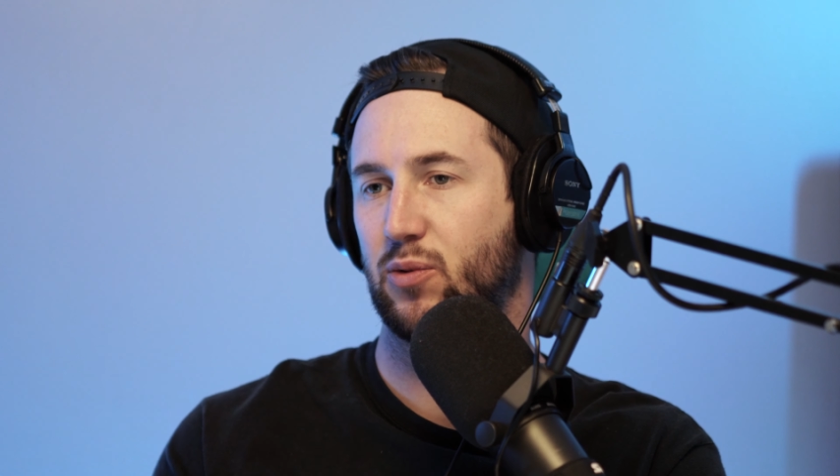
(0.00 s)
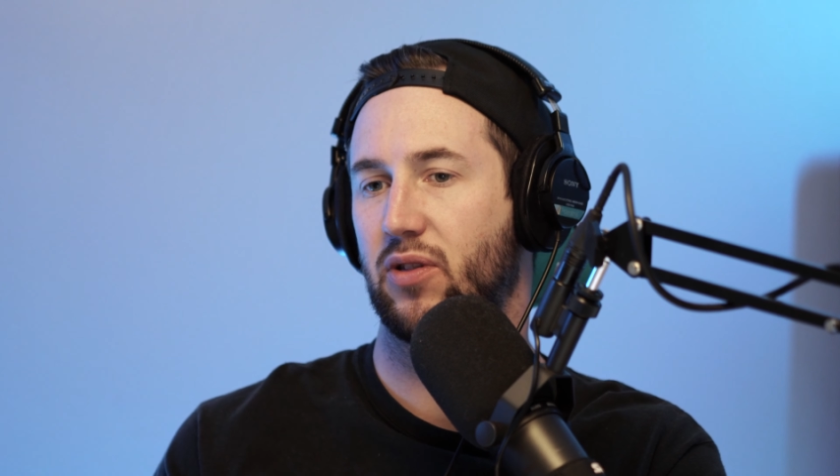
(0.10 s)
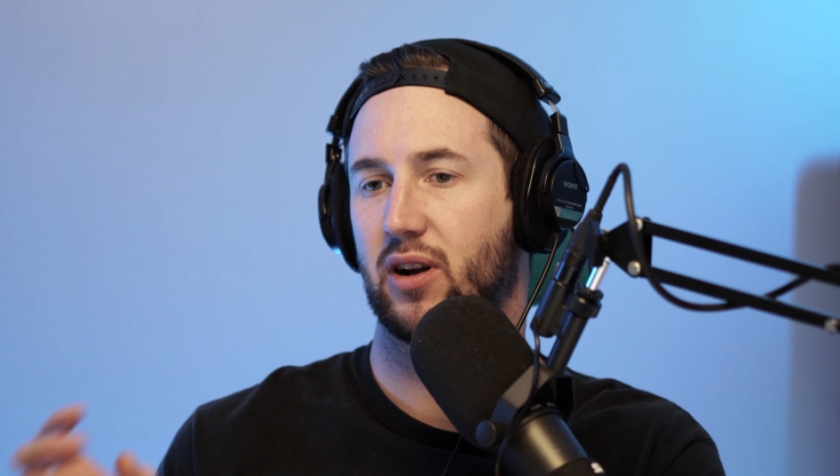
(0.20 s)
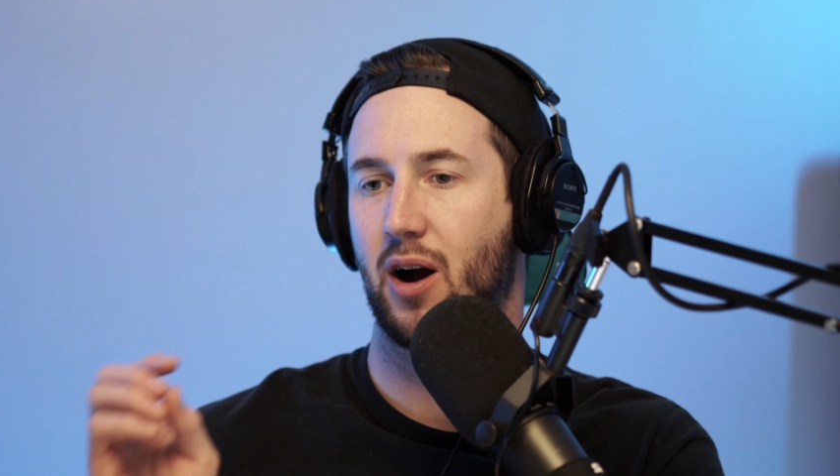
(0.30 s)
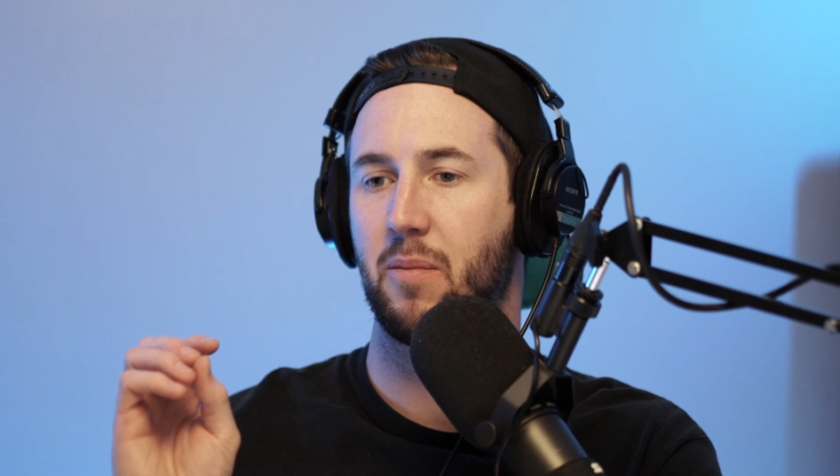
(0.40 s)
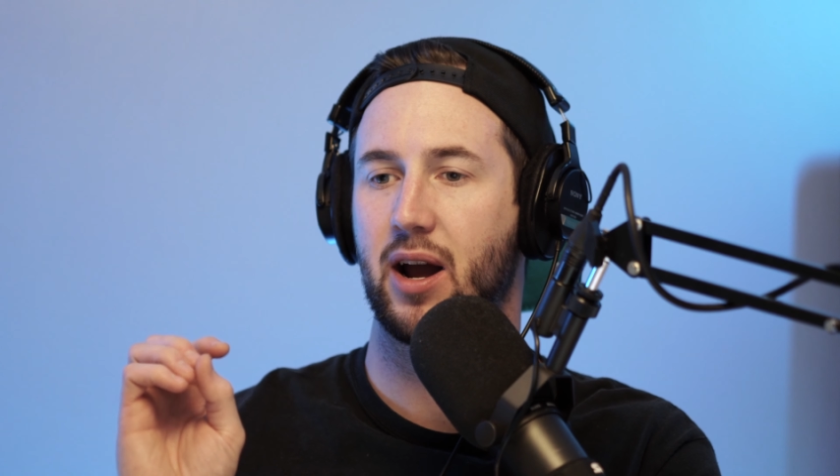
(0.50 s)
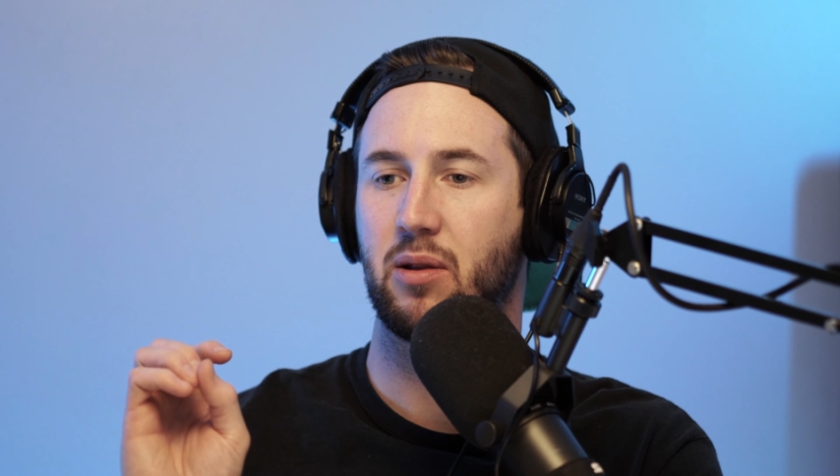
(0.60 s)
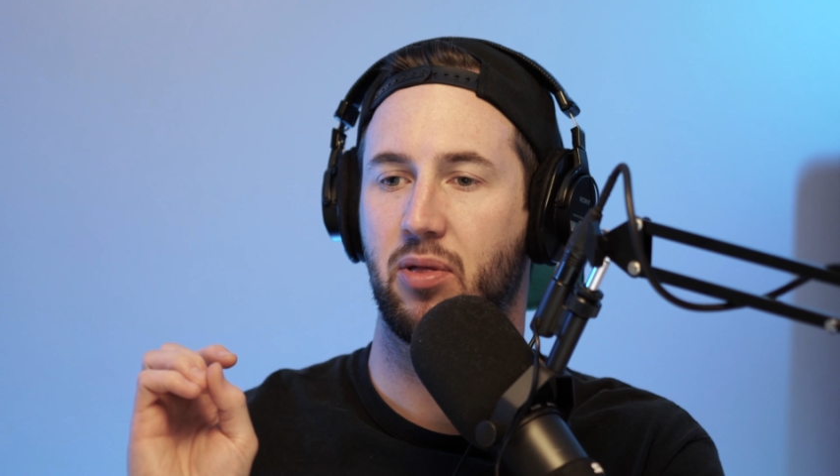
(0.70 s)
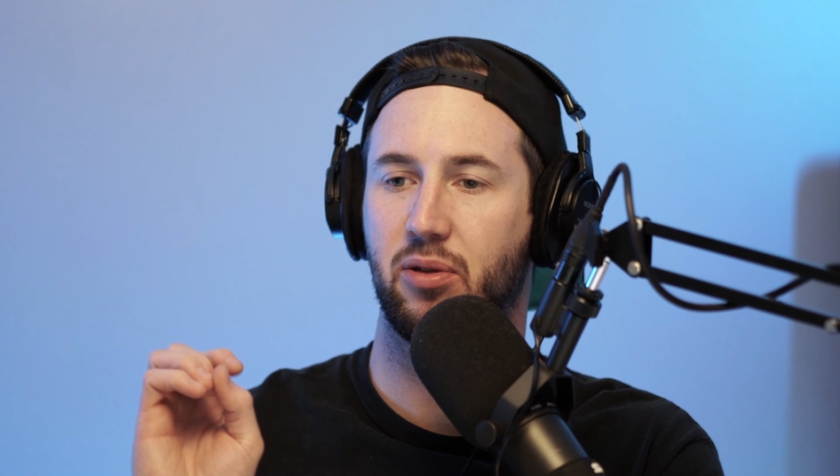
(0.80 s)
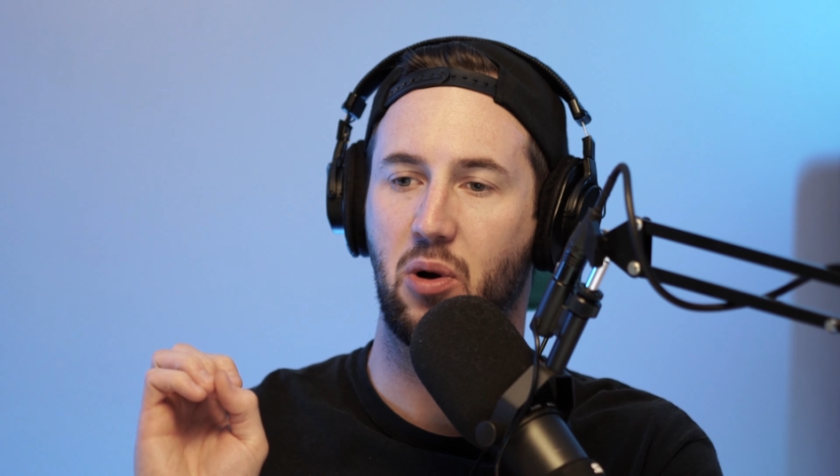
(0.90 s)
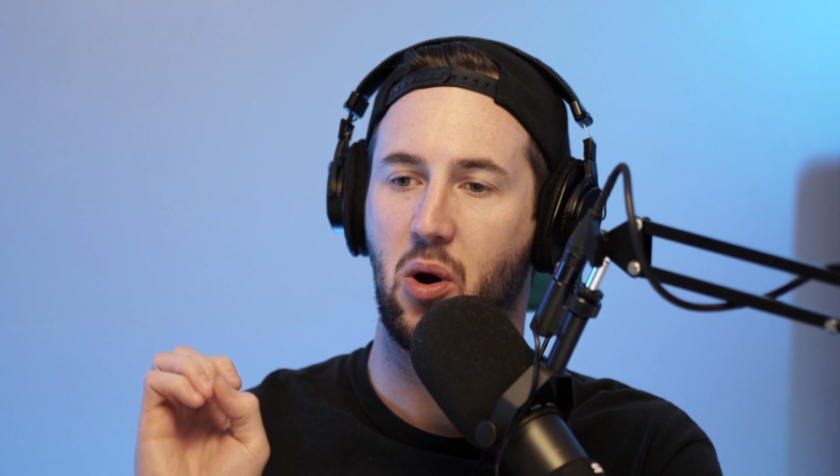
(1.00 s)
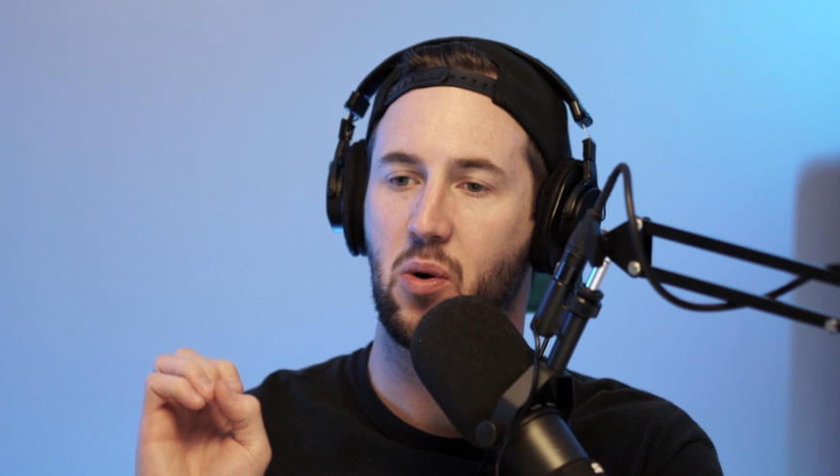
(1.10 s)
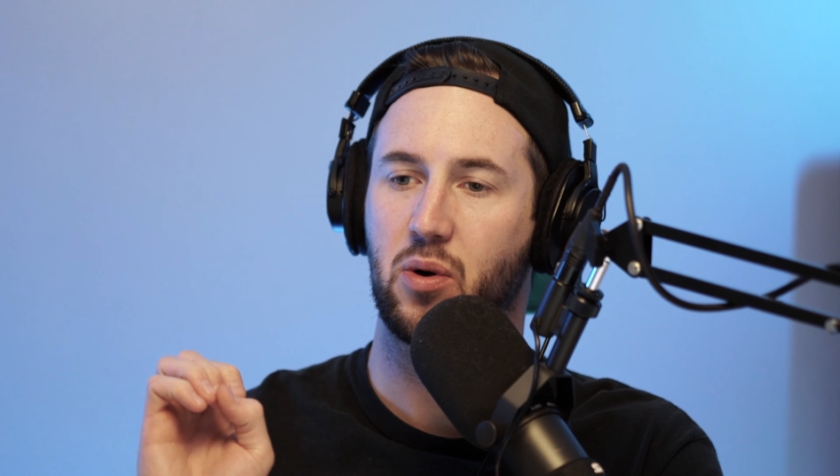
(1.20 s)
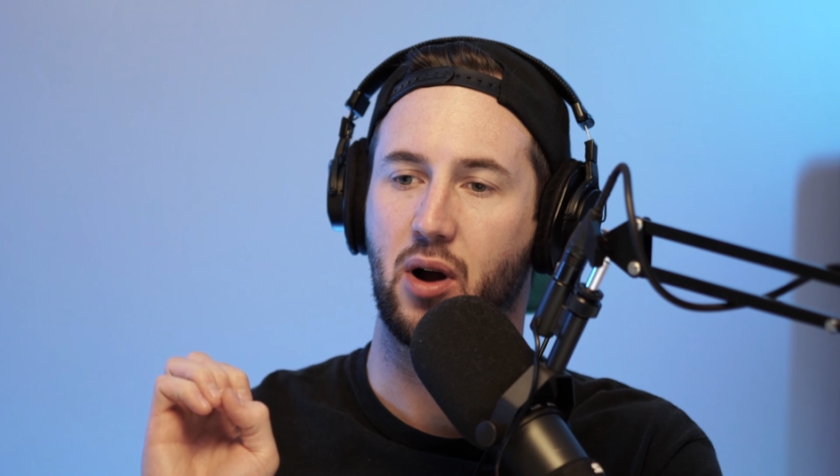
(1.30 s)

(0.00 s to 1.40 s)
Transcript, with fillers: when the combine throw